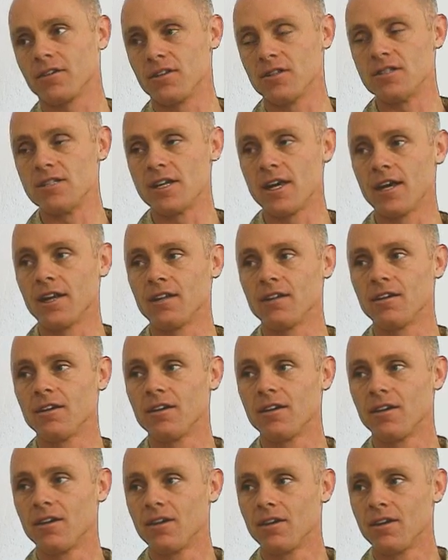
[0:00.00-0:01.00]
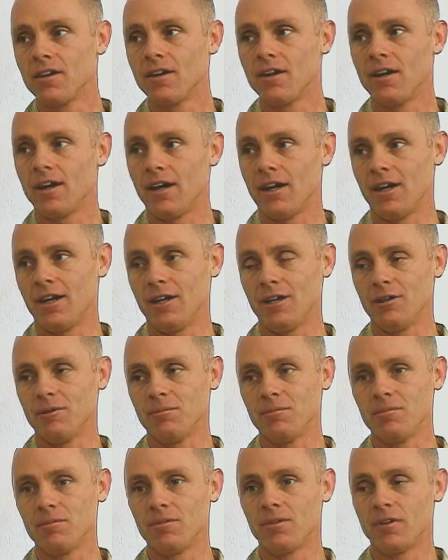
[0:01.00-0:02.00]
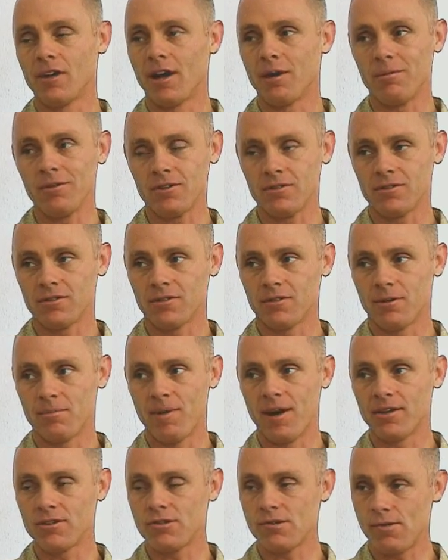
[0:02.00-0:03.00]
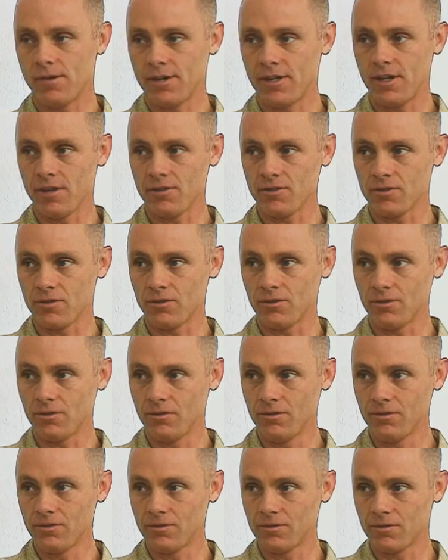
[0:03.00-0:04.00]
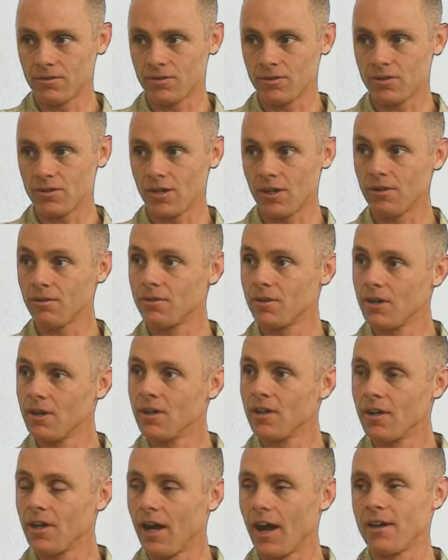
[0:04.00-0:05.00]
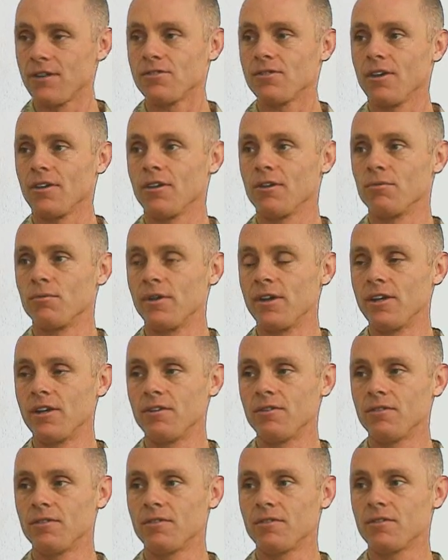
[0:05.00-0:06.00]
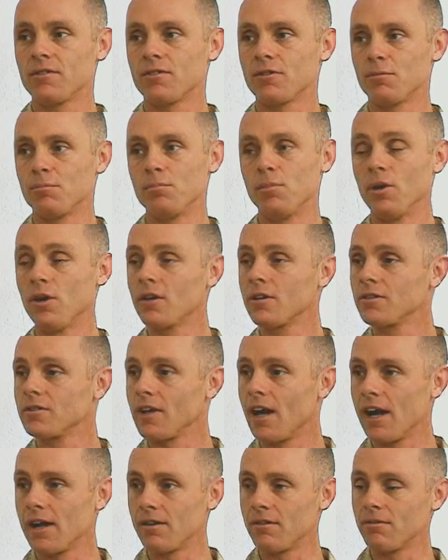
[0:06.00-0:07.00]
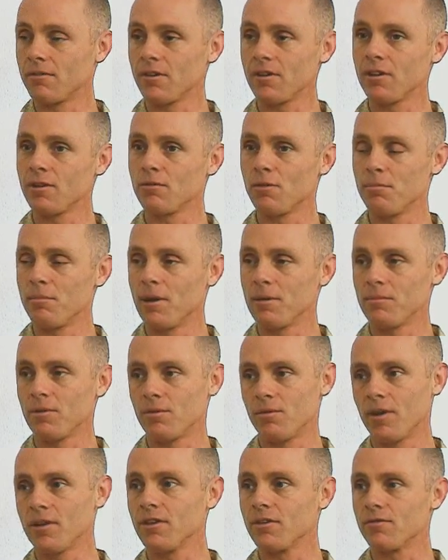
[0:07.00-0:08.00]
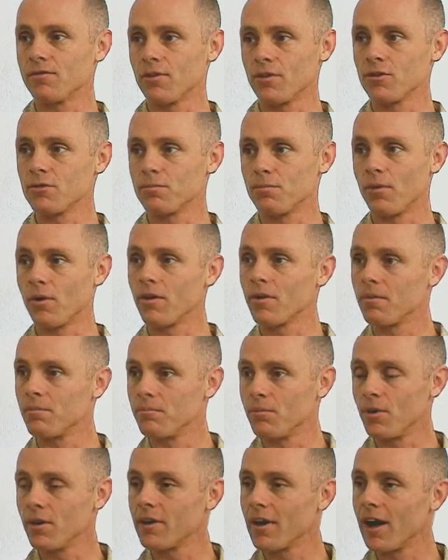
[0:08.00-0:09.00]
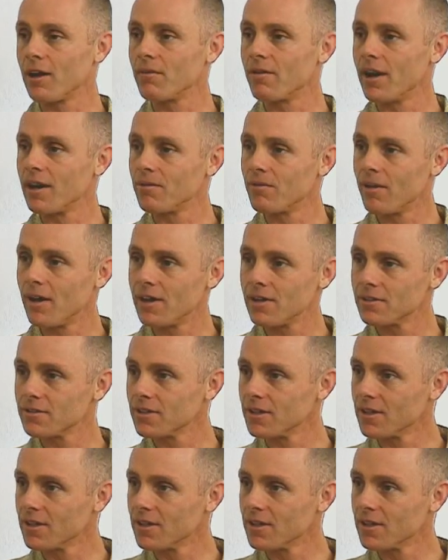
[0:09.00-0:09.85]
in Zen when I was about 20 years old or so. I started reading some books. I don't really remember what the first book I read was.